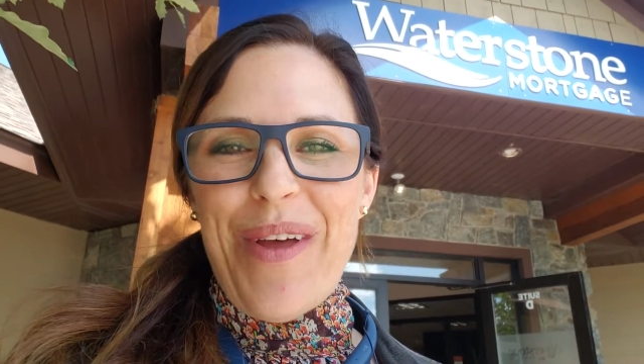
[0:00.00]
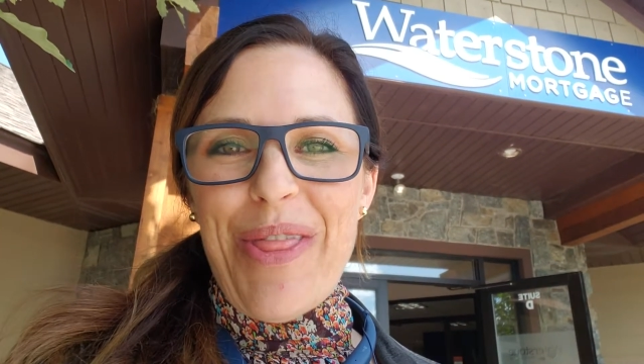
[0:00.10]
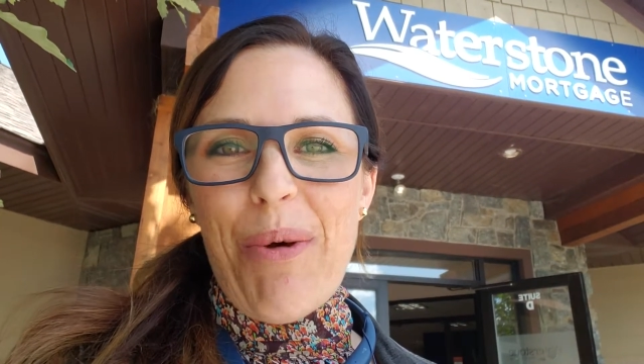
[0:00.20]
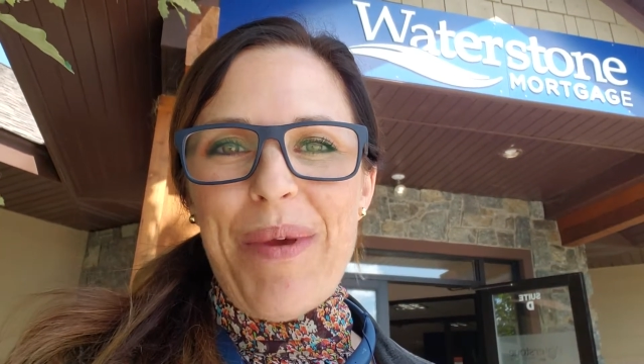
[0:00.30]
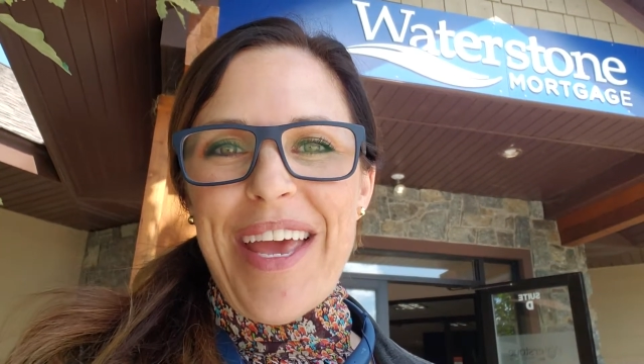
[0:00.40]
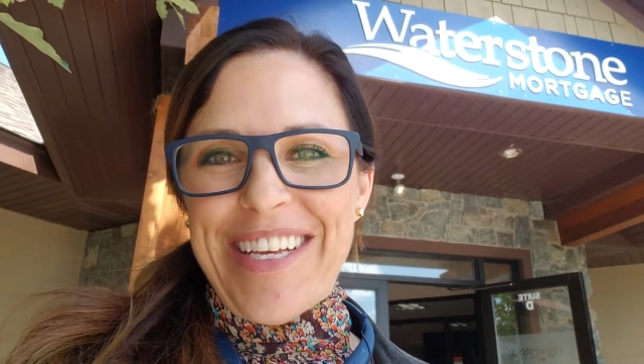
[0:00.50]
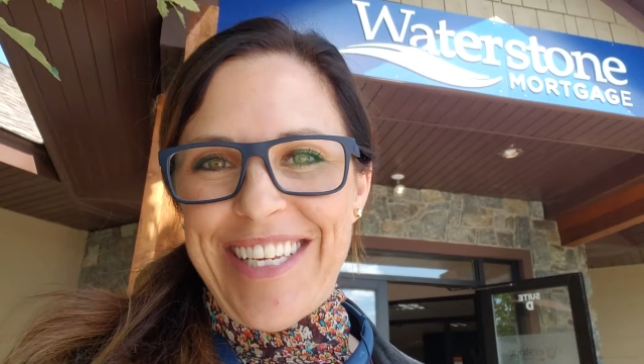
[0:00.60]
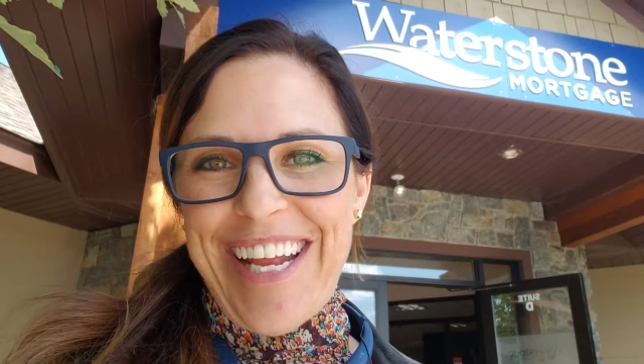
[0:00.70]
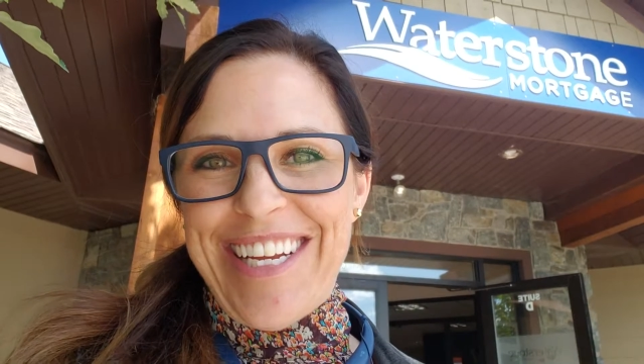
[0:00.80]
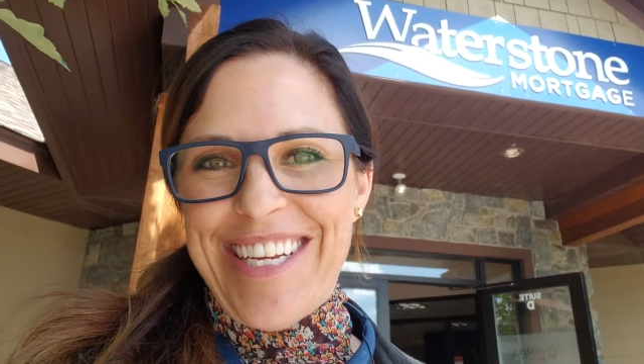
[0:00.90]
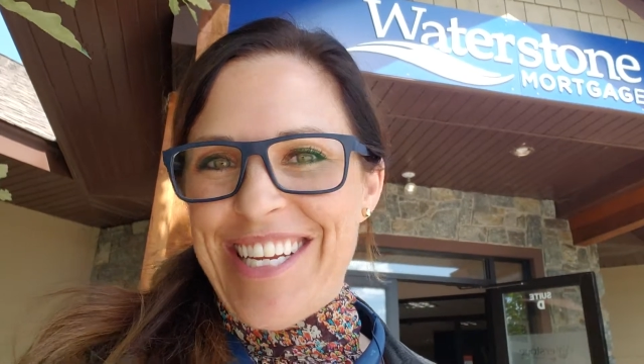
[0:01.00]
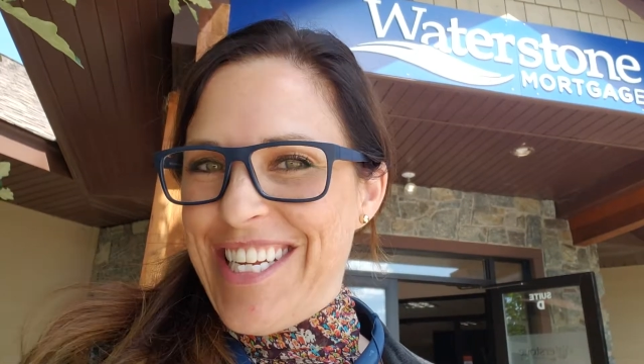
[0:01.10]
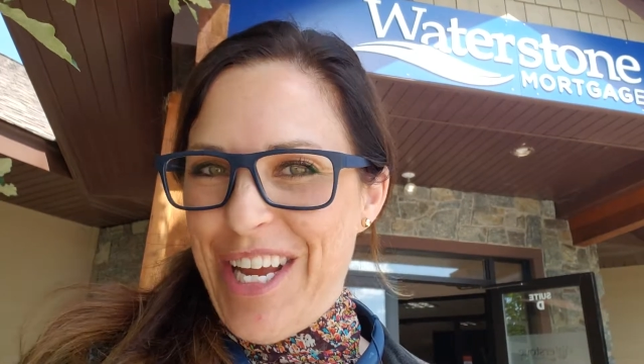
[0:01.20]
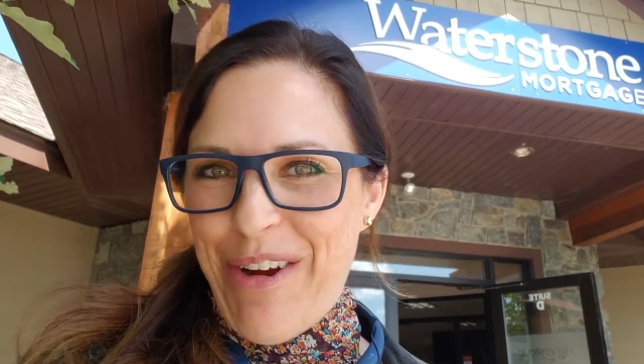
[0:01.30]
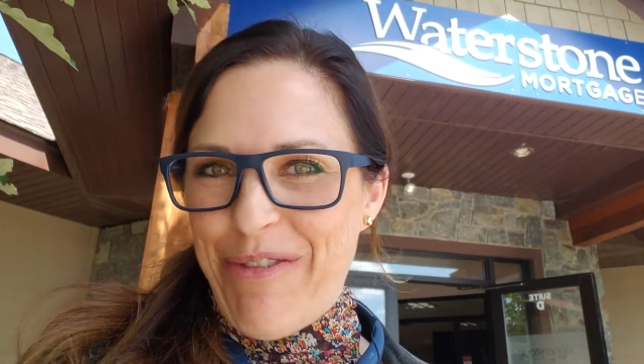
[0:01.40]
and they'll be excited
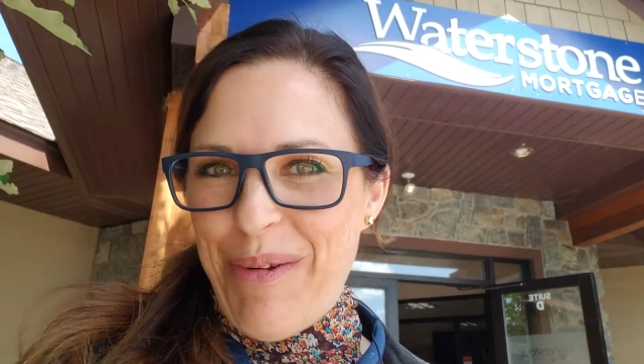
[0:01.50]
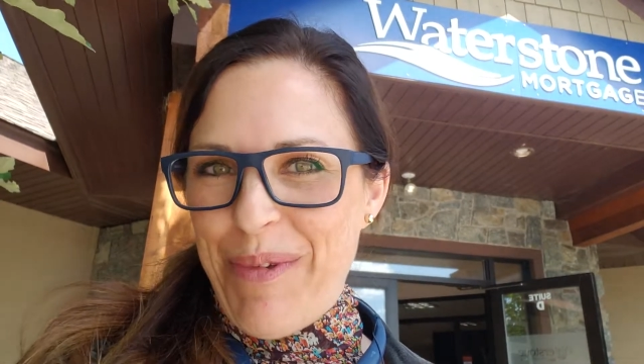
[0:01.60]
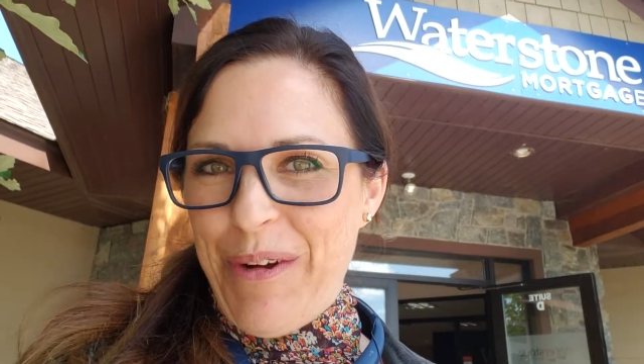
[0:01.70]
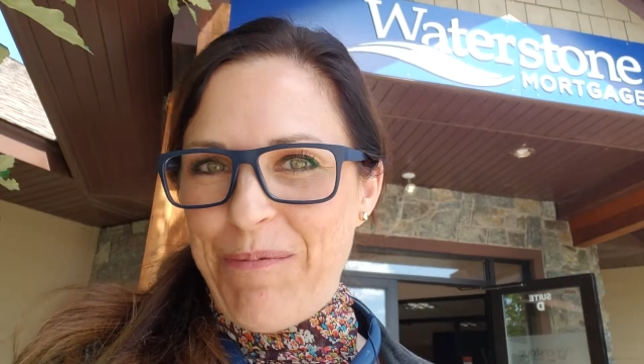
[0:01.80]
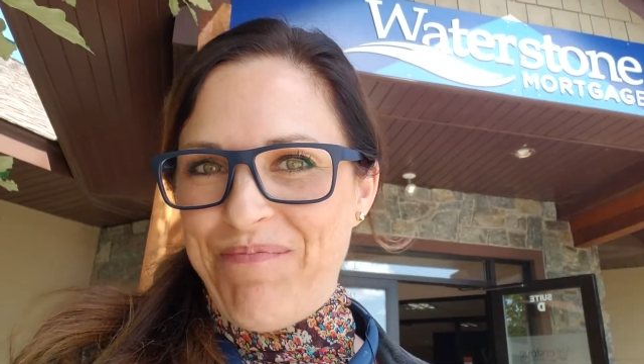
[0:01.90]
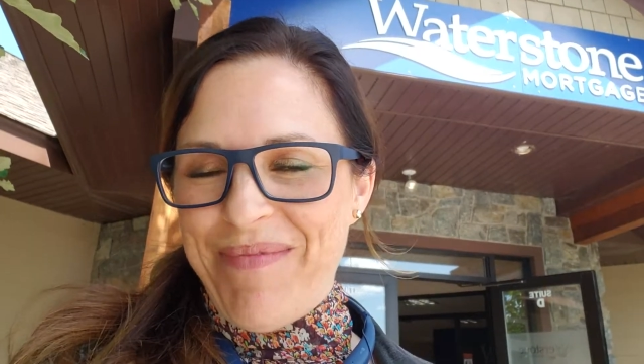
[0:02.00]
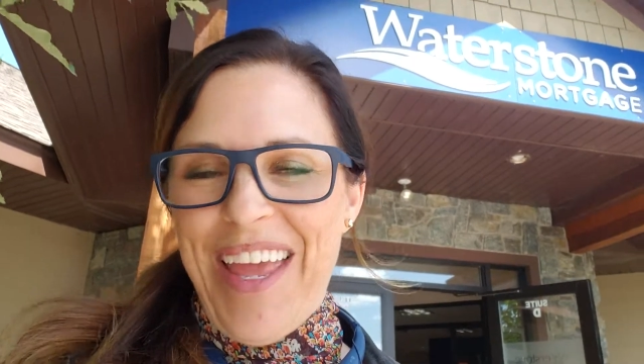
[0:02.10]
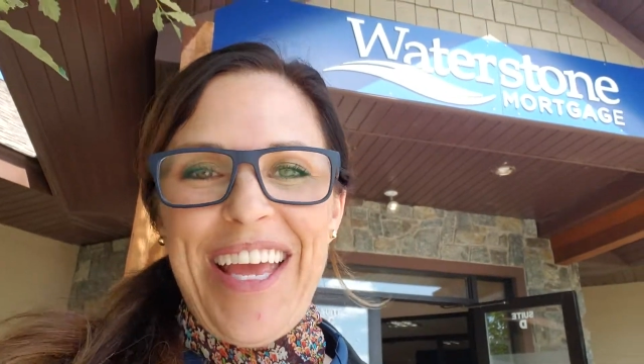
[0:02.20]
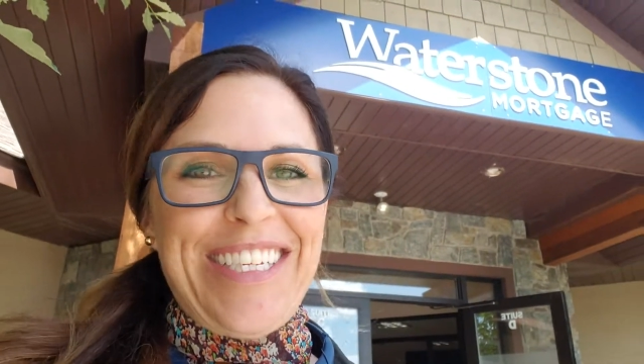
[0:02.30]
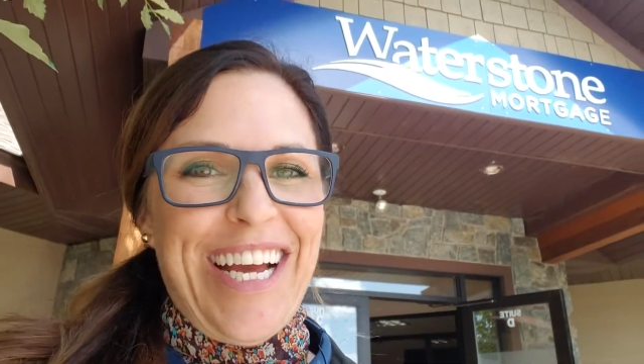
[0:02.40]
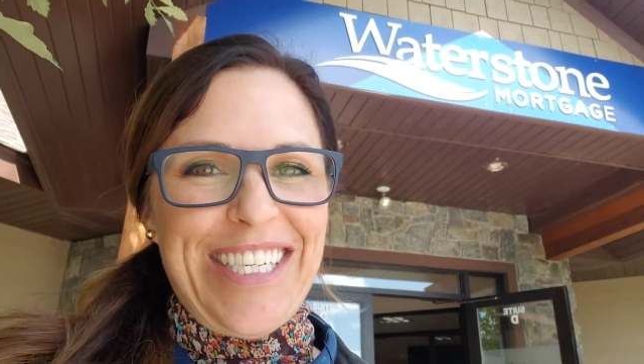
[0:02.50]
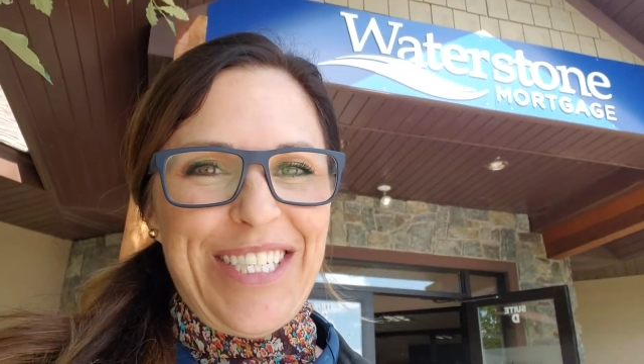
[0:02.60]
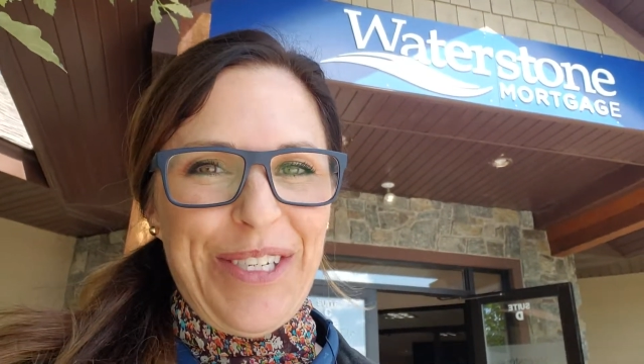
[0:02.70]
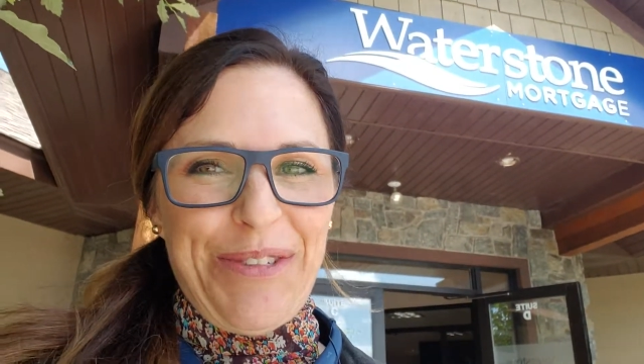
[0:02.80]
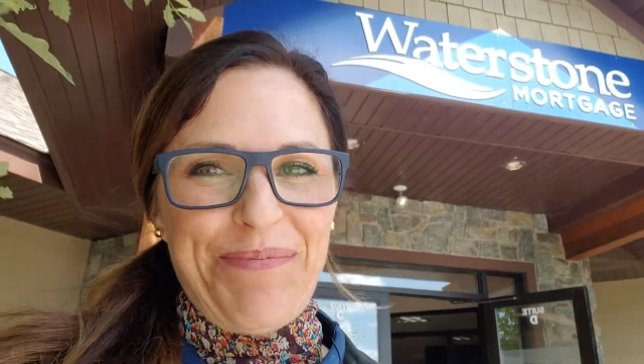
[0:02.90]
to hear from you. Talk to you
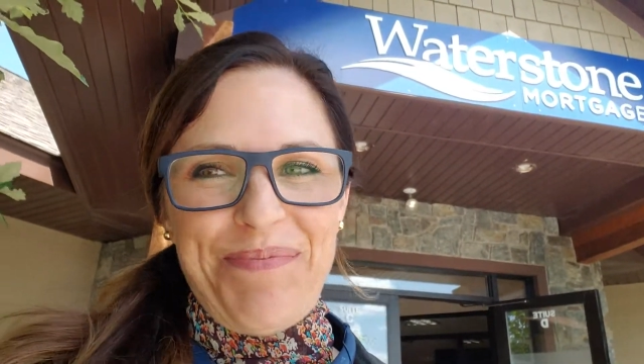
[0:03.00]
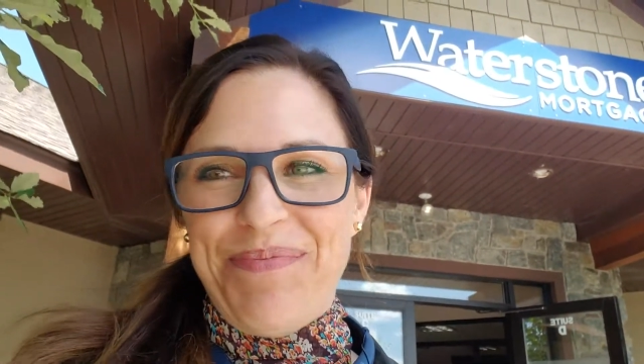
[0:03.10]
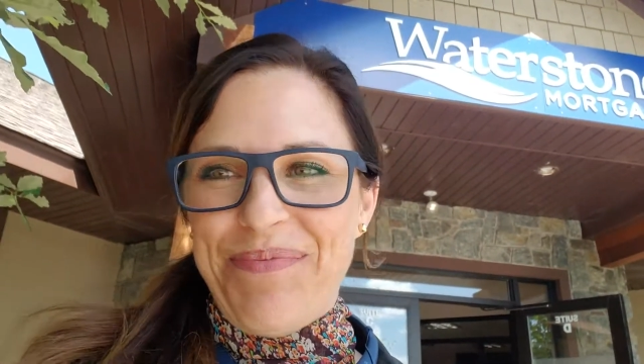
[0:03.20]
soon.